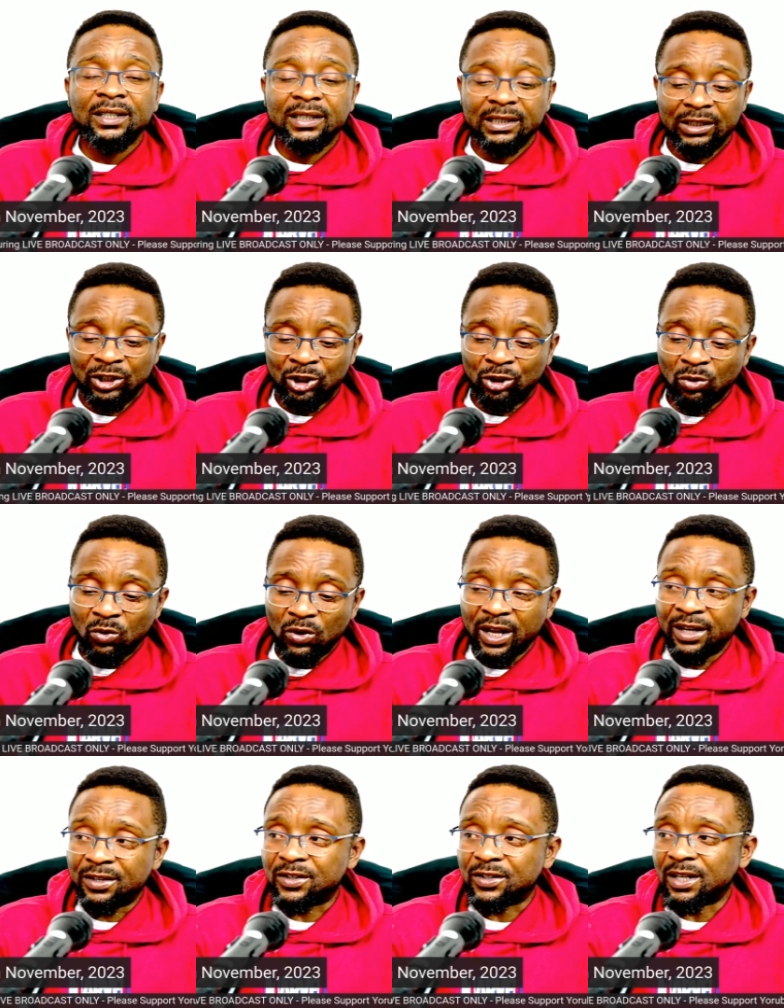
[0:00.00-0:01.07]
Shure
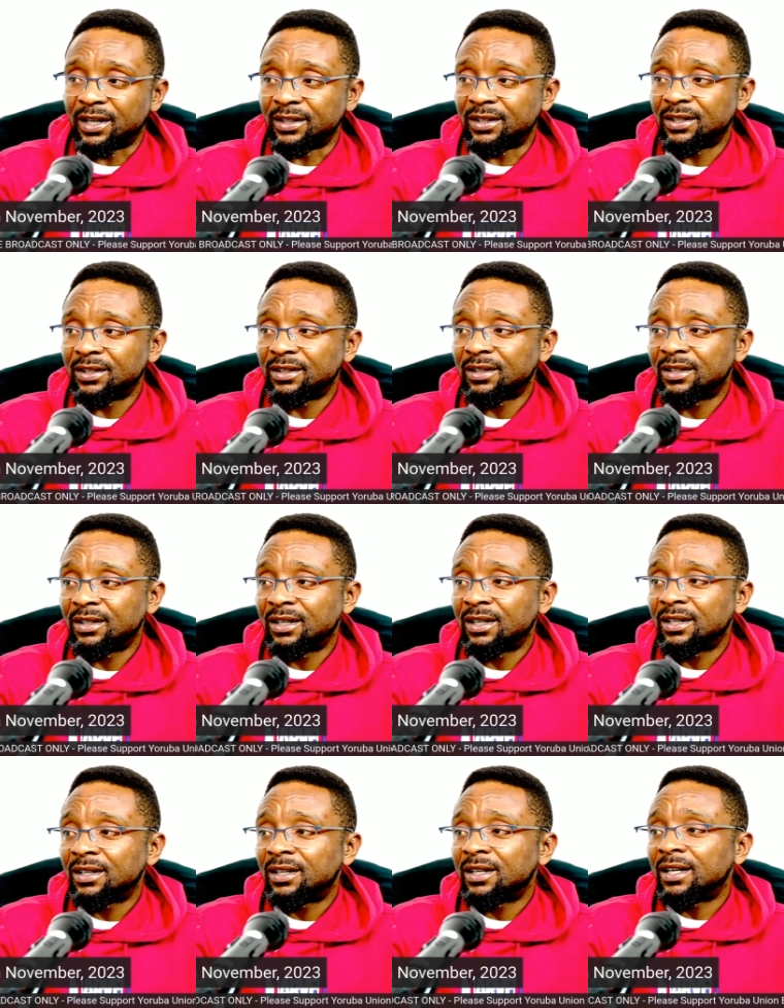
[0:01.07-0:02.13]
said.
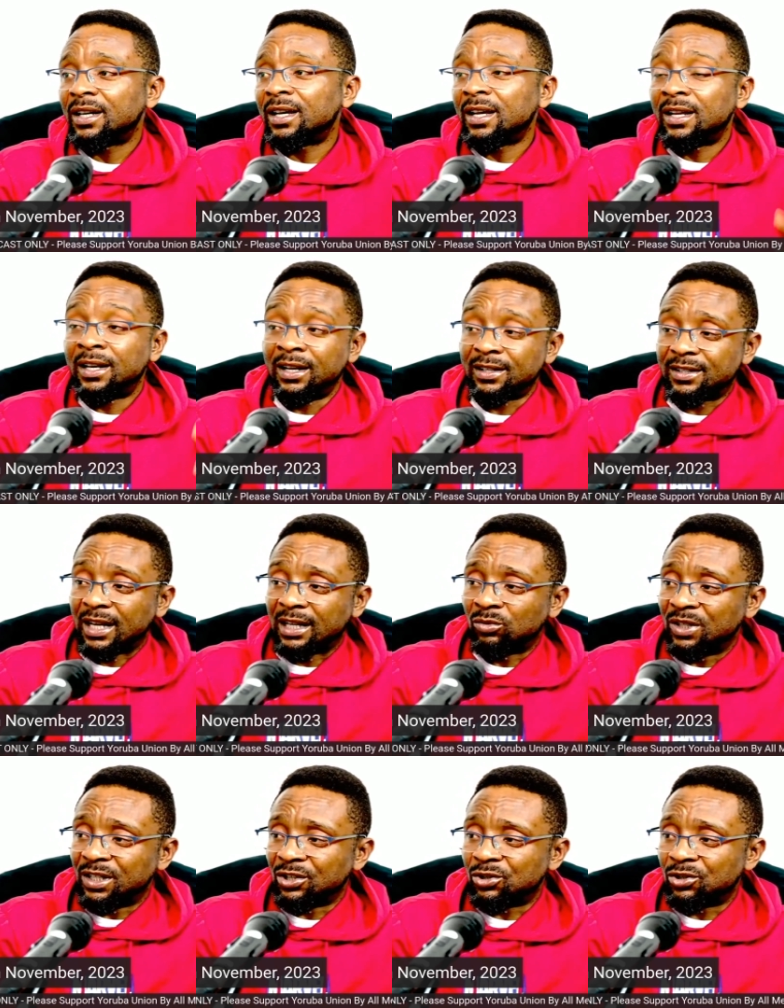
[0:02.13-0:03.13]
Let's start with this